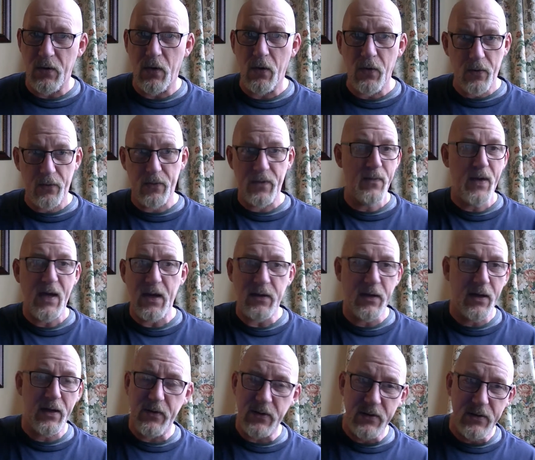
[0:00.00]
or the
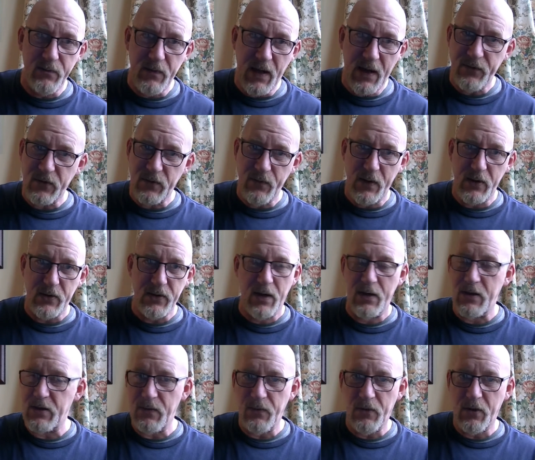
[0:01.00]
media, doesn't have to be
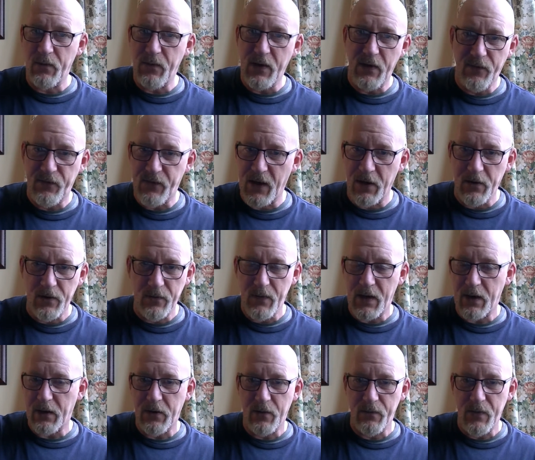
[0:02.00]
journalism, it could be film,
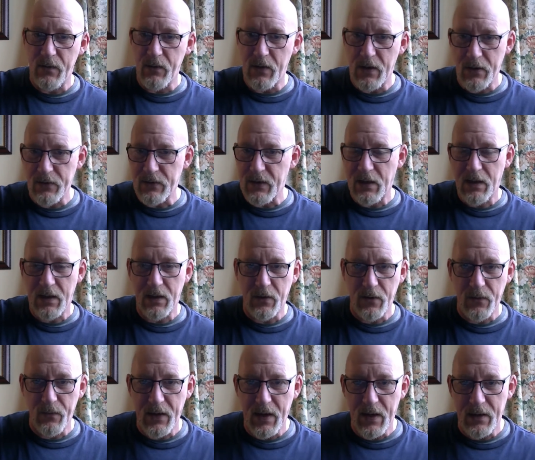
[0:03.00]
it could be music, it
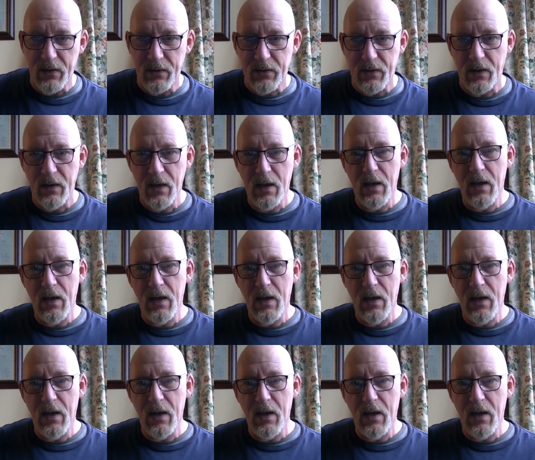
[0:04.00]
could be anything.